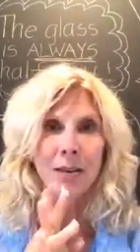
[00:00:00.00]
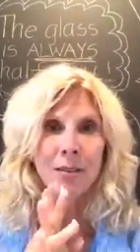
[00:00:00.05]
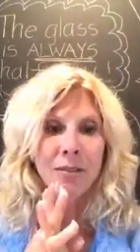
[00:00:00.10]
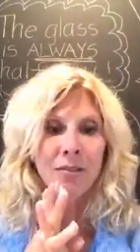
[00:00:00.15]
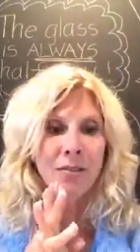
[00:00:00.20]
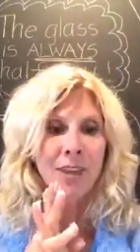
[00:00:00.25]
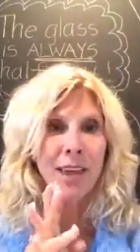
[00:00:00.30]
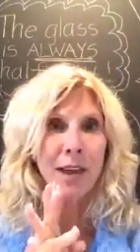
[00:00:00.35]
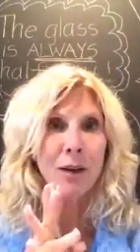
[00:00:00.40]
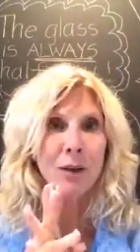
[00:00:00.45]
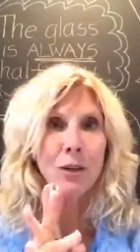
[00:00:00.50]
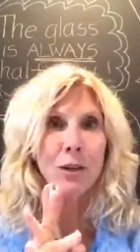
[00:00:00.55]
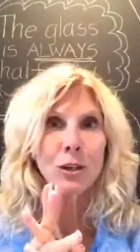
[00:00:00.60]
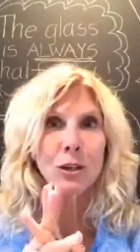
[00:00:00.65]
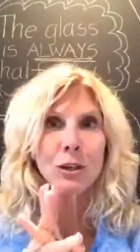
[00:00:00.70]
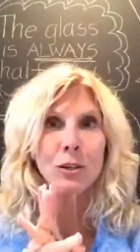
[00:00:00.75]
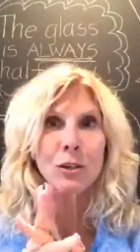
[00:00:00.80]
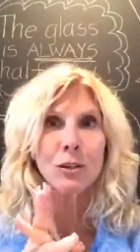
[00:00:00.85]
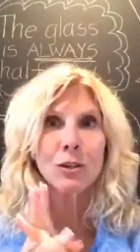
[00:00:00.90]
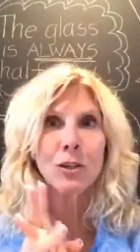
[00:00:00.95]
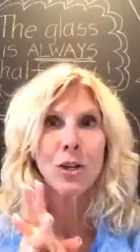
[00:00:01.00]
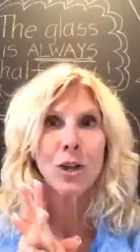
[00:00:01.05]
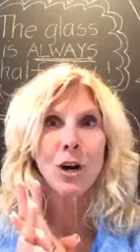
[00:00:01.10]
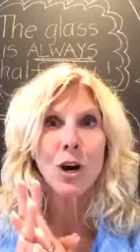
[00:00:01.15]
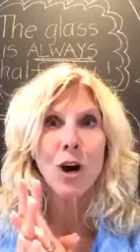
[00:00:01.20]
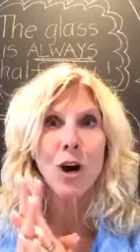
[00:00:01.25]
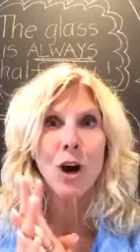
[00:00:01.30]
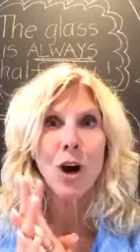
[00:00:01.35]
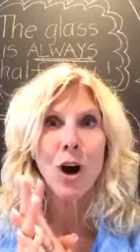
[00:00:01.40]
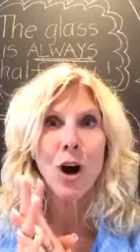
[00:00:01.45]
failures,
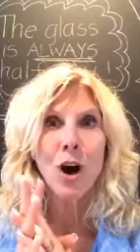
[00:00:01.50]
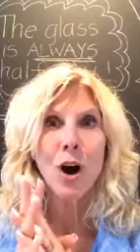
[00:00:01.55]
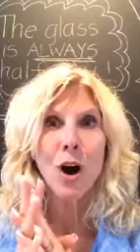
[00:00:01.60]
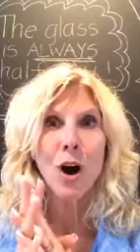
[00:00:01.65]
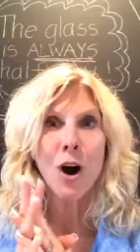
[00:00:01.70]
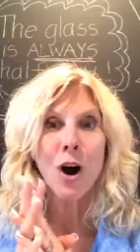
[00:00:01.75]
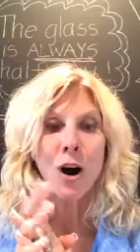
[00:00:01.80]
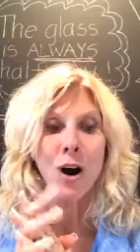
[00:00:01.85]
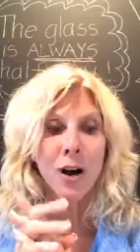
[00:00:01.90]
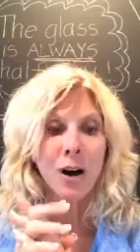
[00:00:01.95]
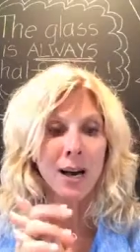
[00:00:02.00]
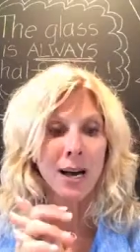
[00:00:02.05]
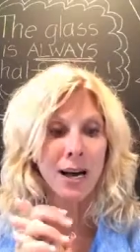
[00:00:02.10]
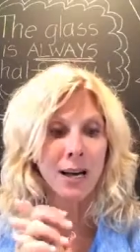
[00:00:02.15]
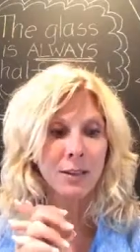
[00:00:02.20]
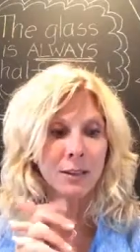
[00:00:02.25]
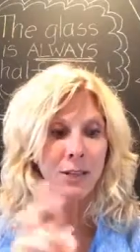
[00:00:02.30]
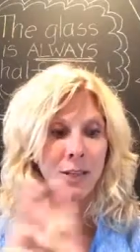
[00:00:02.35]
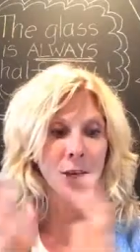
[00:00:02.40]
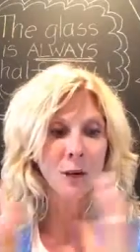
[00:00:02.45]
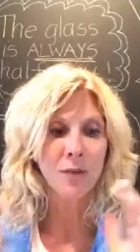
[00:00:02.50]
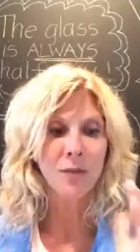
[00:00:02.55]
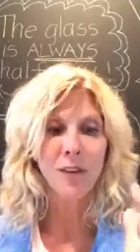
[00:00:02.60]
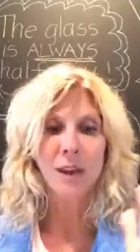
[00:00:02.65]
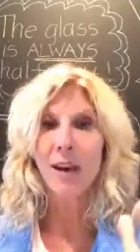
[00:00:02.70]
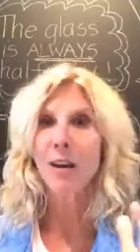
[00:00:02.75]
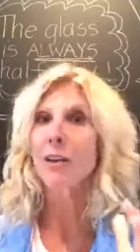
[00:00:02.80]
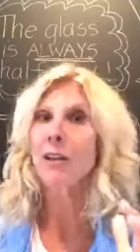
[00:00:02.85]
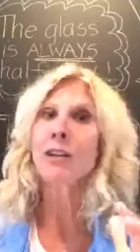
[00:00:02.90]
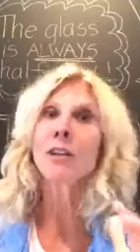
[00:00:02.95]
how's it go?
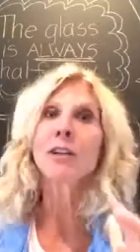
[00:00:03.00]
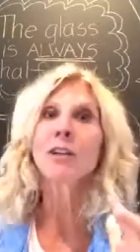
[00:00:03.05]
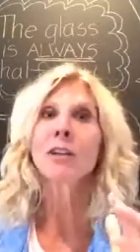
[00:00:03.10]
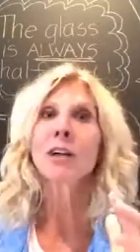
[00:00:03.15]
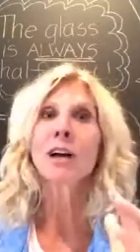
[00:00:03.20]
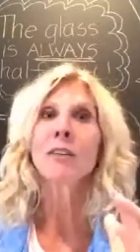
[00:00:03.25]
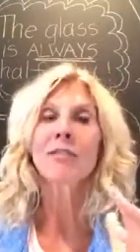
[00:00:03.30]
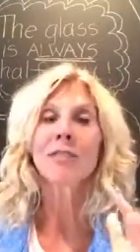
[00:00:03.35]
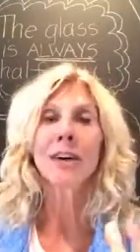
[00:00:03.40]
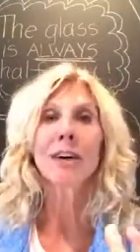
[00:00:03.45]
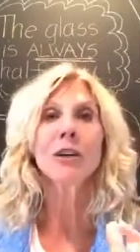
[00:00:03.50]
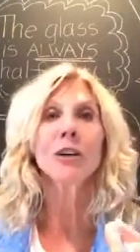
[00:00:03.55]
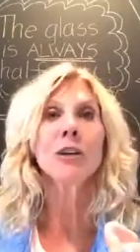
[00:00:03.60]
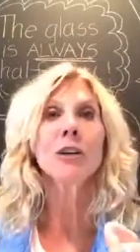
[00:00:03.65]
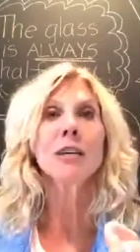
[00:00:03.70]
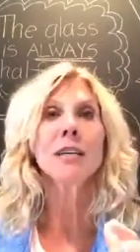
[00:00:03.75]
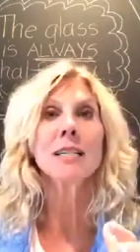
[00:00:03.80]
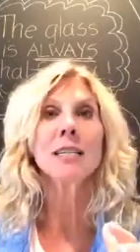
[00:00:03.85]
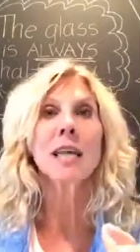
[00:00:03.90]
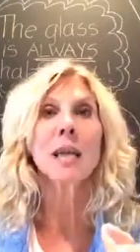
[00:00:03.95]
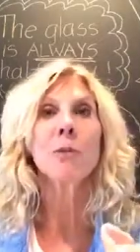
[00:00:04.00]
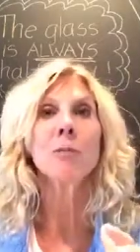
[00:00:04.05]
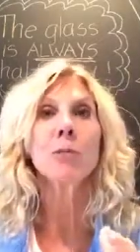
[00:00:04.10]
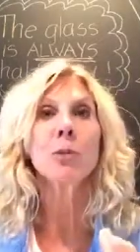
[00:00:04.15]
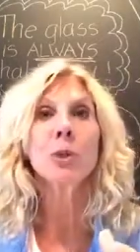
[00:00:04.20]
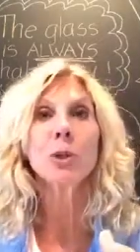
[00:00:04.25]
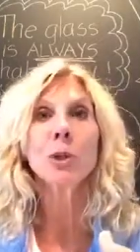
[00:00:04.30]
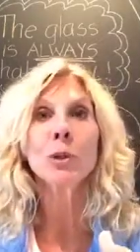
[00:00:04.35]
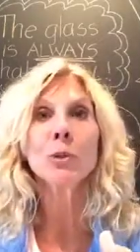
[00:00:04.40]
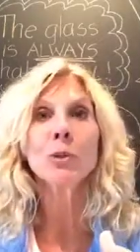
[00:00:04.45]
A failure is a
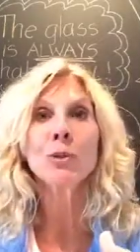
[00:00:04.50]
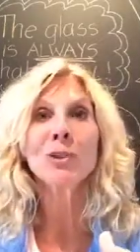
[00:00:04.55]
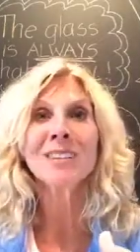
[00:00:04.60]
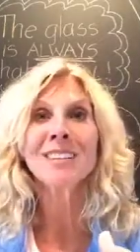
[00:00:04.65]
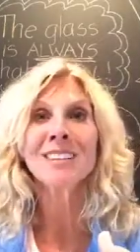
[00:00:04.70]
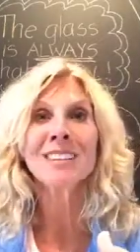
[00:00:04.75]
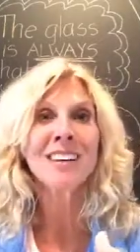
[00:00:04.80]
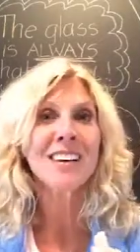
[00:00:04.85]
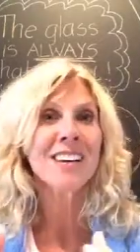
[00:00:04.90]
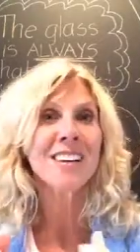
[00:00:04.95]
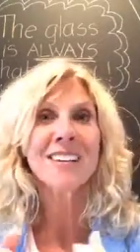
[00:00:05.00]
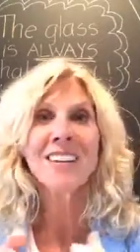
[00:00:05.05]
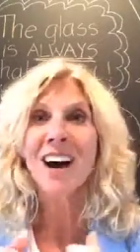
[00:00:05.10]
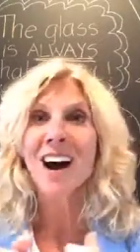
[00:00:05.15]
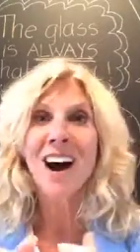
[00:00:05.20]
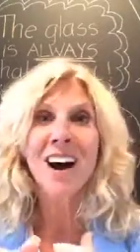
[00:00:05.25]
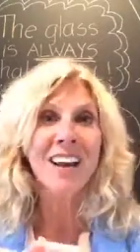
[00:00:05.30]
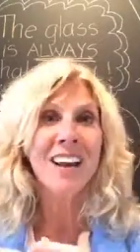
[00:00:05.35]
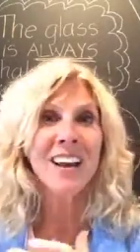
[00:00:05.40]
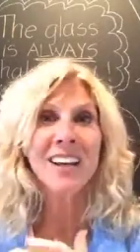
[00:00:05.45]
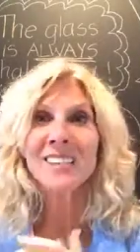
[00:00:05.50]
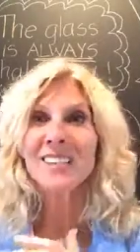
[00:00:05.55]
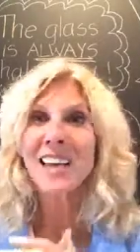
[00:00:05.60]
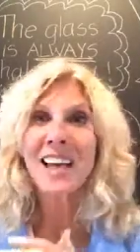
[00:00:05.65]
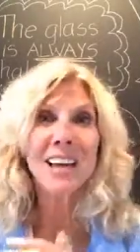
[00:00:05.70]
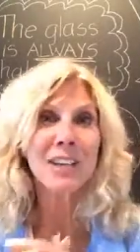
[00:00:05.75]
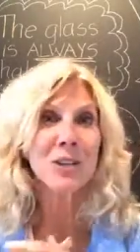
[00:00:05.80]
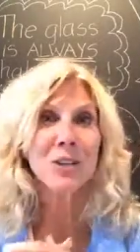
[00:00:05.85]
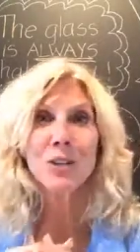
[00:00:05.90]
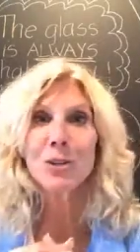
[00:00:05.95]
bruise, not a
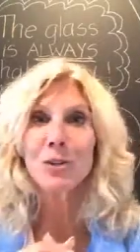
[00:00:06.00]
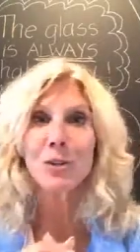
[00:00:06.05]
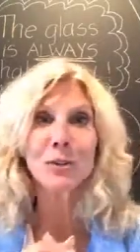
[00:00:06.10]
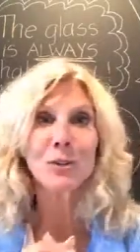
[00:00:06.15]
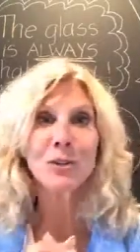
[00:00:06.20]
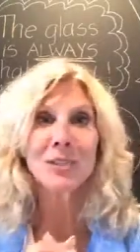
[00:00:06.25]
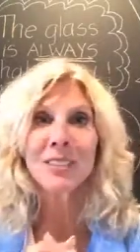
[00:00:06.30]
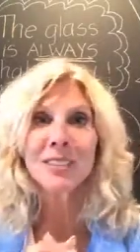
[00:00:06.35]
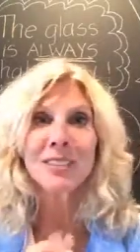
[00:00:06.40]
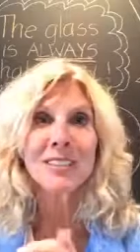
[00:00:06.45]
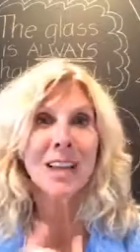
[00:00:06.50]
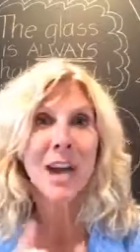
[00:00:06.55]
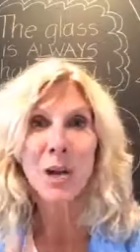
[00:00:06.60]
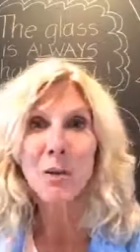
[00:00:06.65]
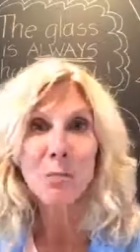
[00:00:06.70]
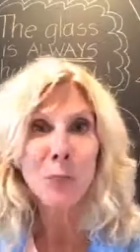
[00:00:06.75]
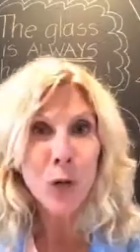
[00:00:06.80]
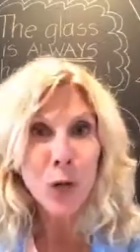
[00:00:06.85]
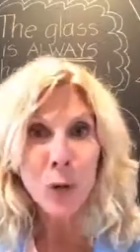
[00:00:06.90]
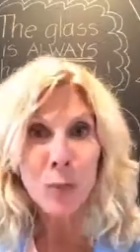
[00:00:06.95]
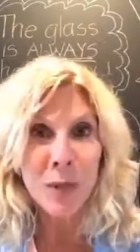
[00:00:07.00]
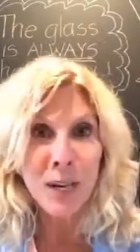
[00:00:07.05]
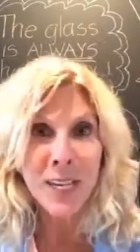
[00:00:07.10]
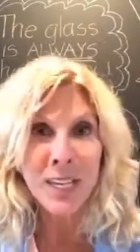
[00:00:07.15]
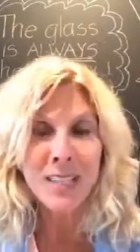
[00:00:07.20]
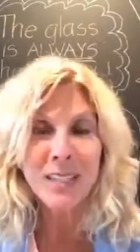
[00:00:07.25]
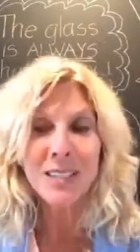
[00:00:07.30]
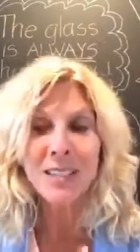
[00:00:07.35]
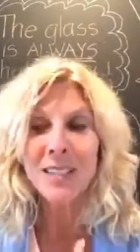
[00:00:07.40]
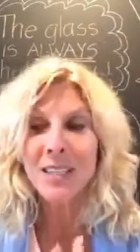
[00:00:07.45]
tattoo. It's not
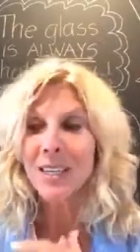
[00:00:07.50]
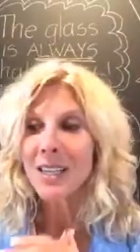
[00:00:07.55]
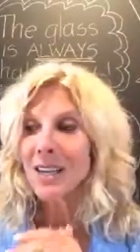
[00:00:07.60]
permanent.